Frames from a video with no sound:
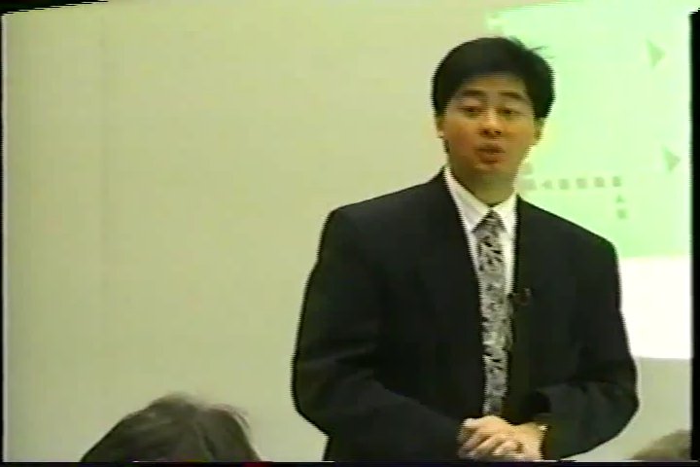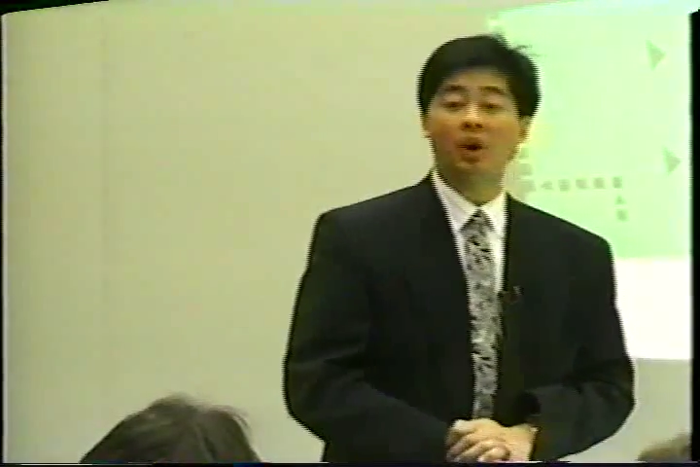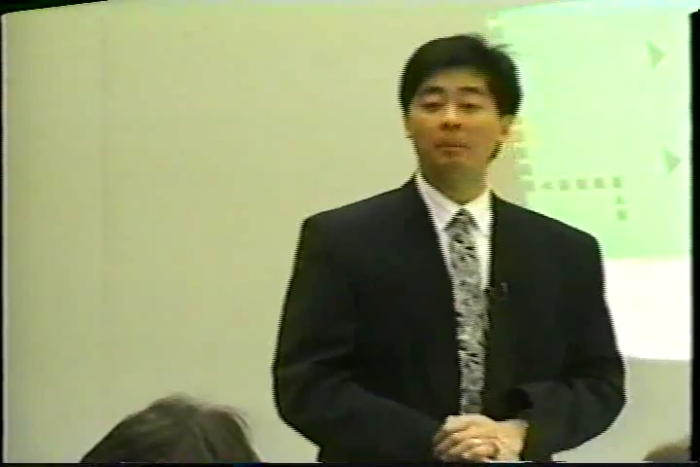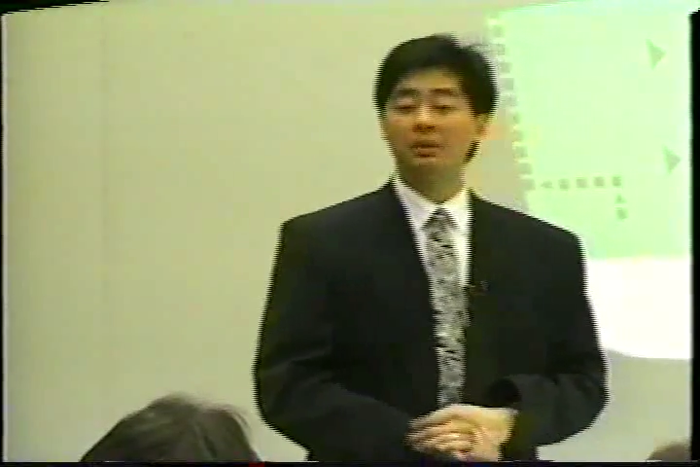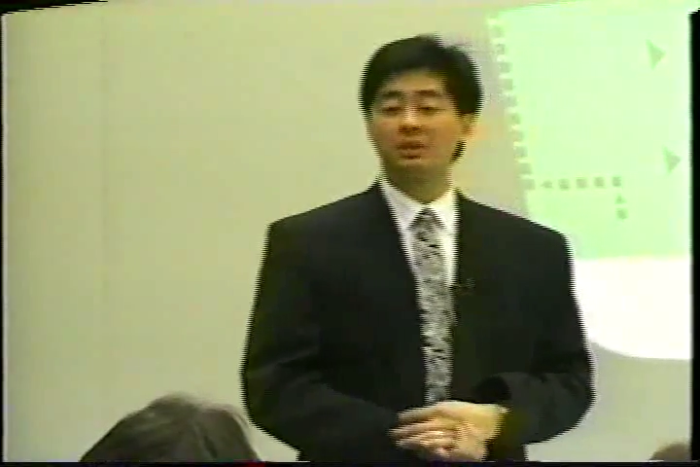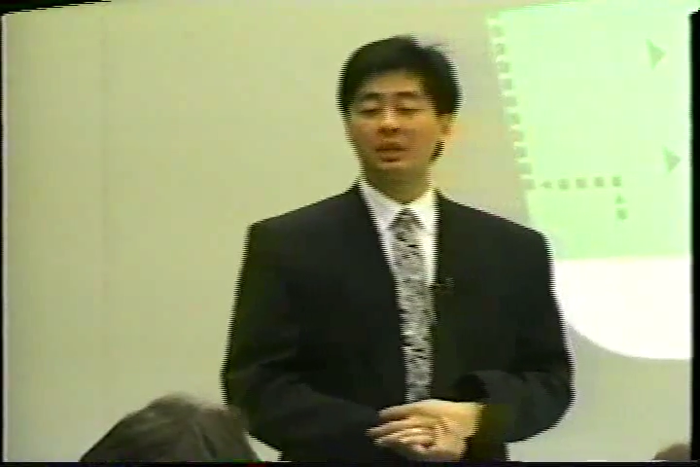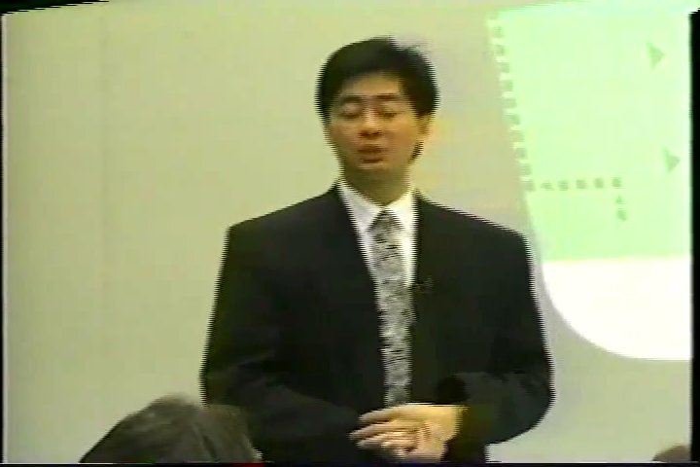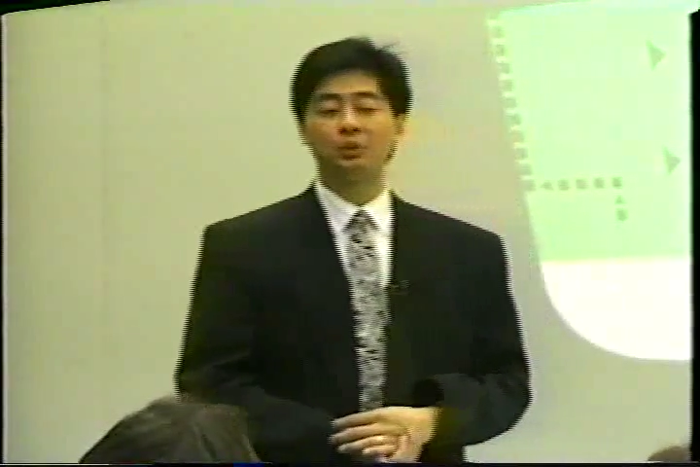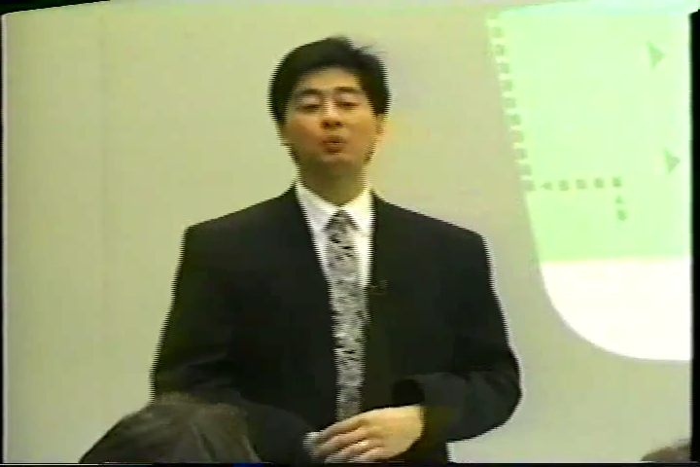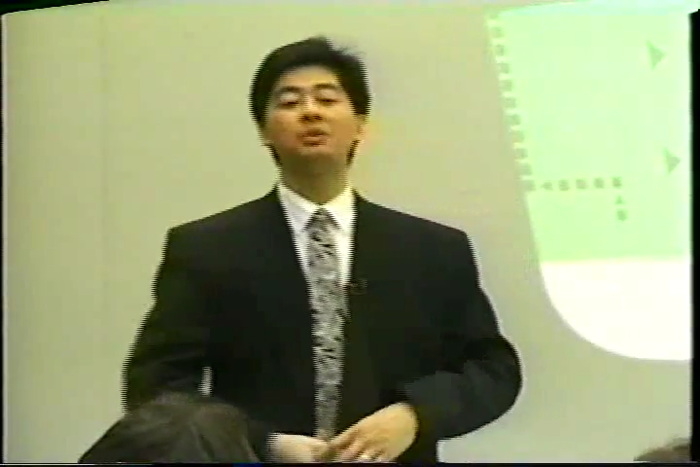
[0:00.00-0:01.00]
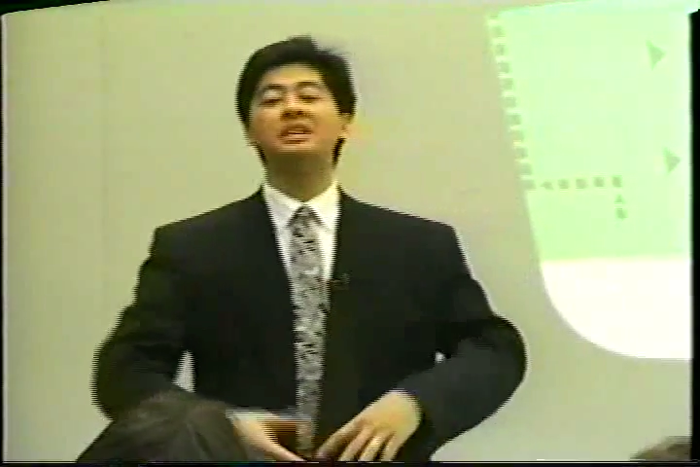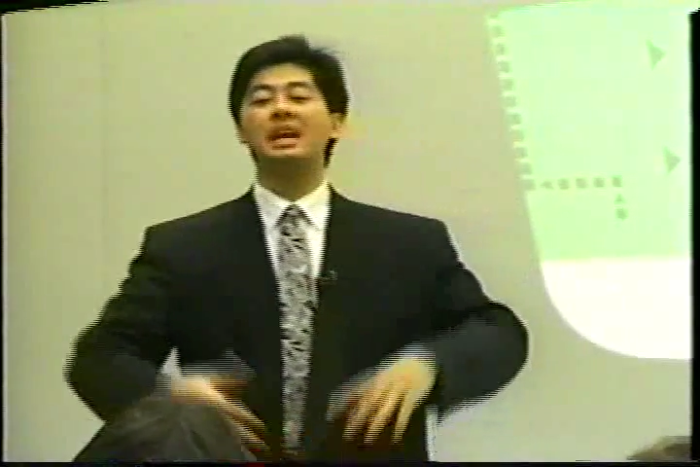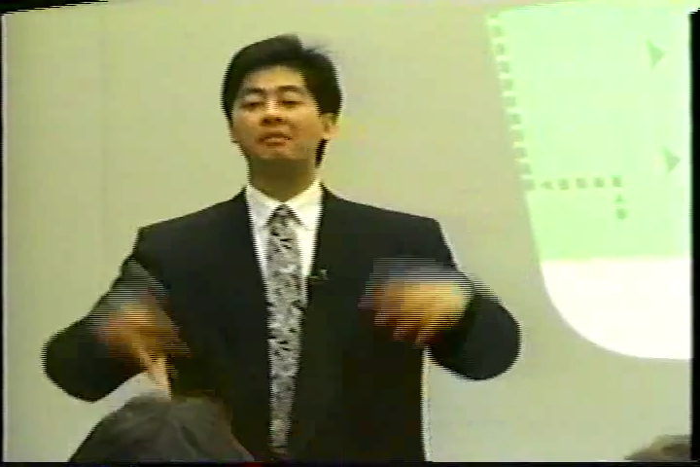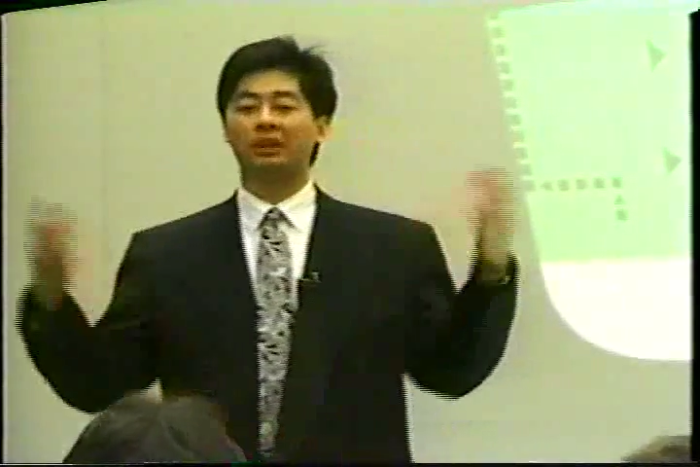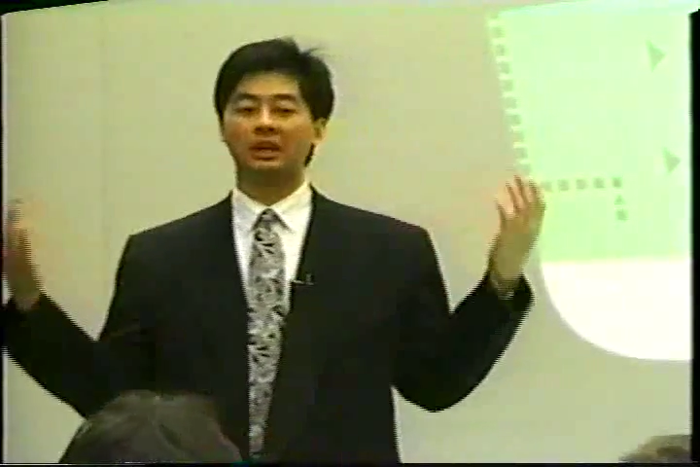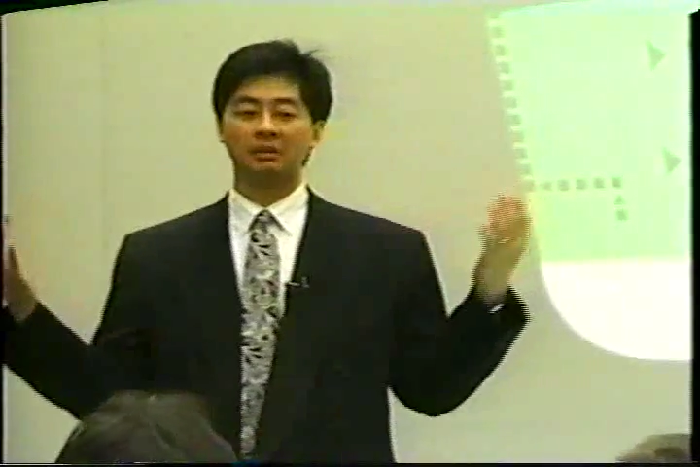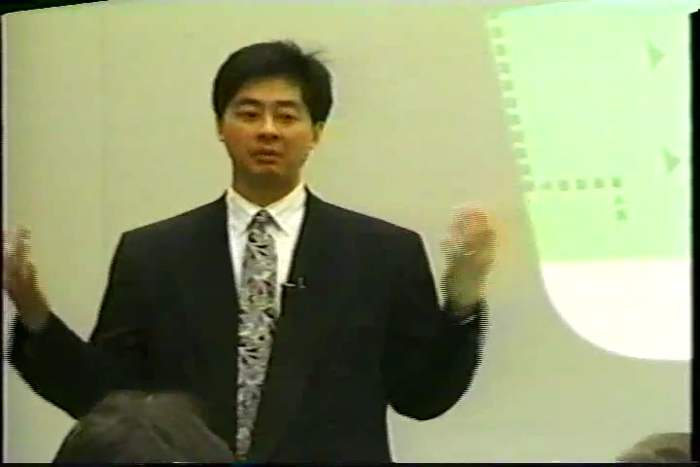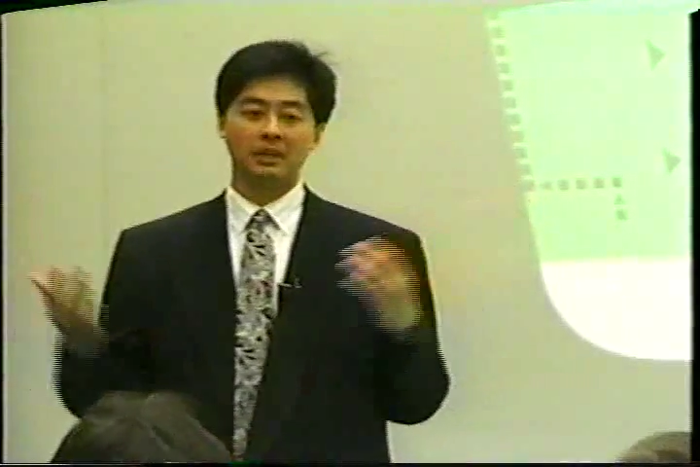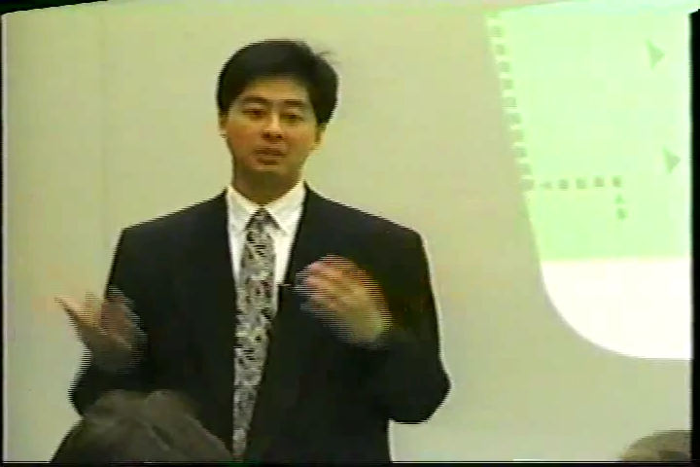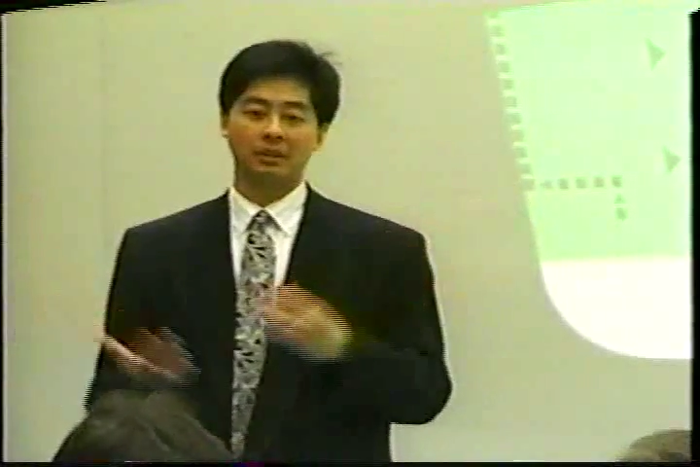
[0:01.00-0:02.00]
communist countries, you'll never get
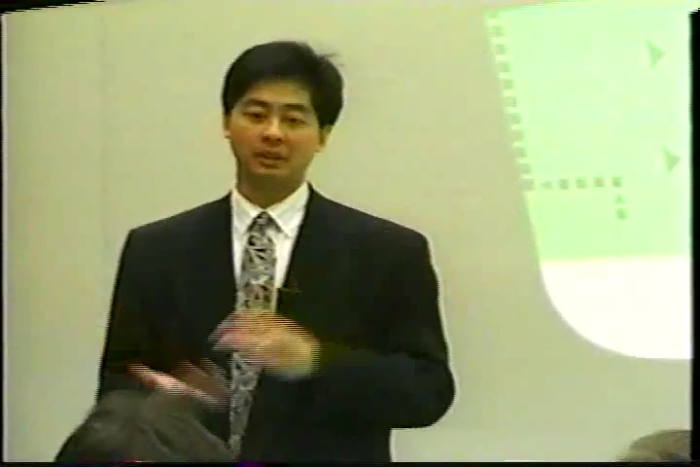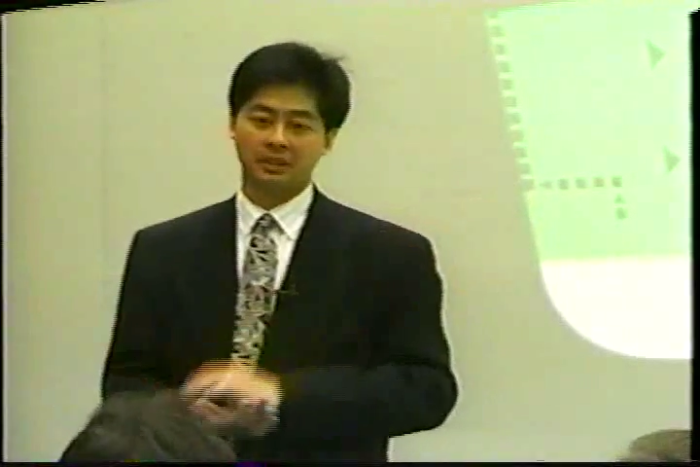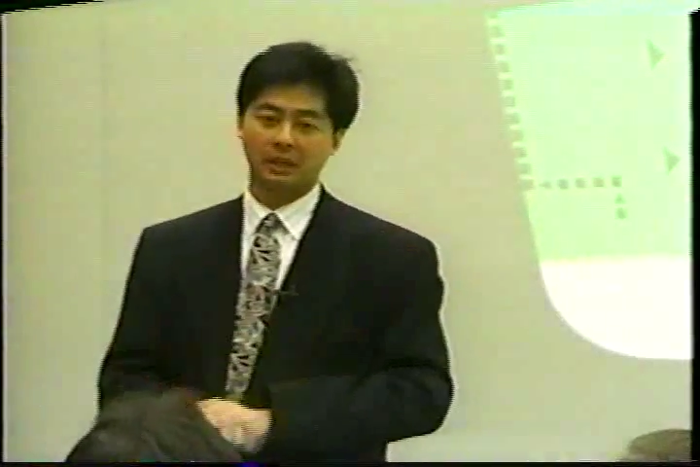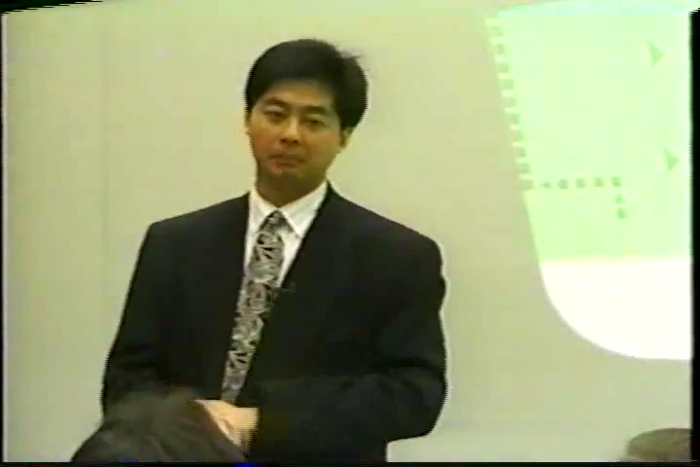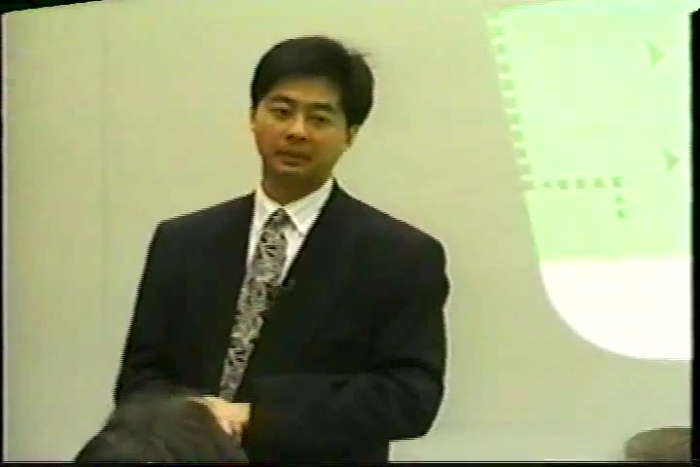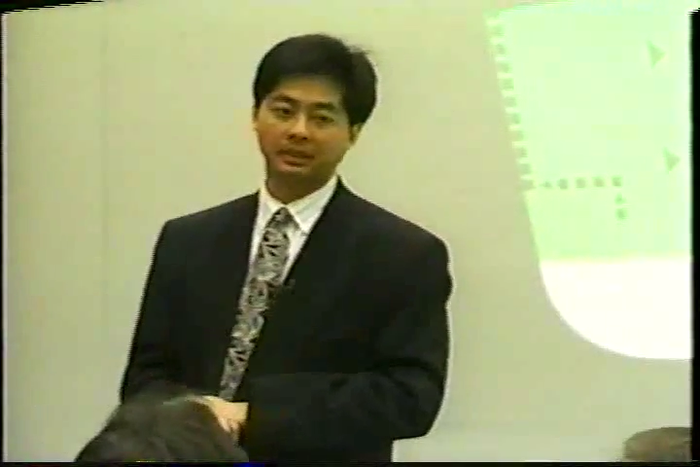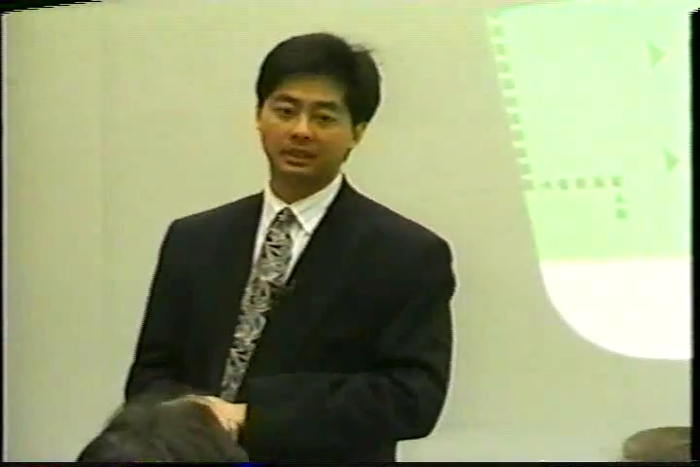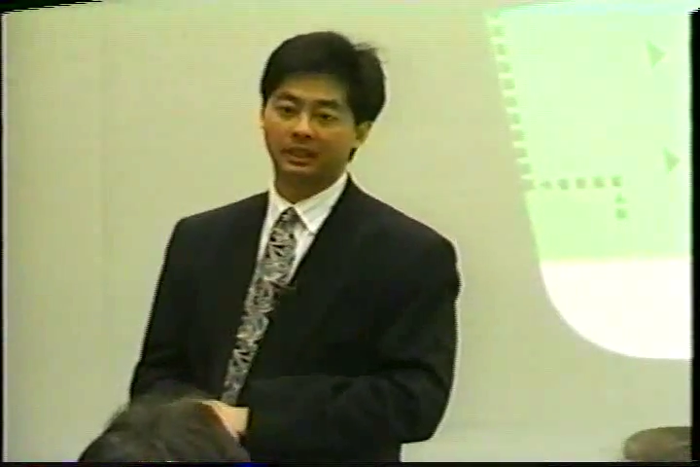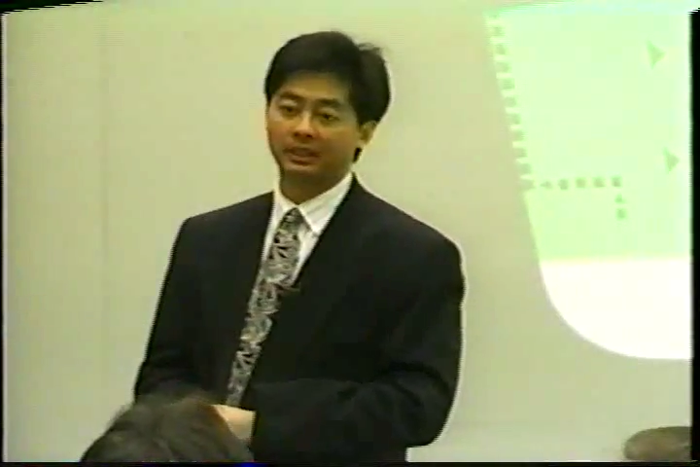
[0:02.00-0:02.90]
information on these companies.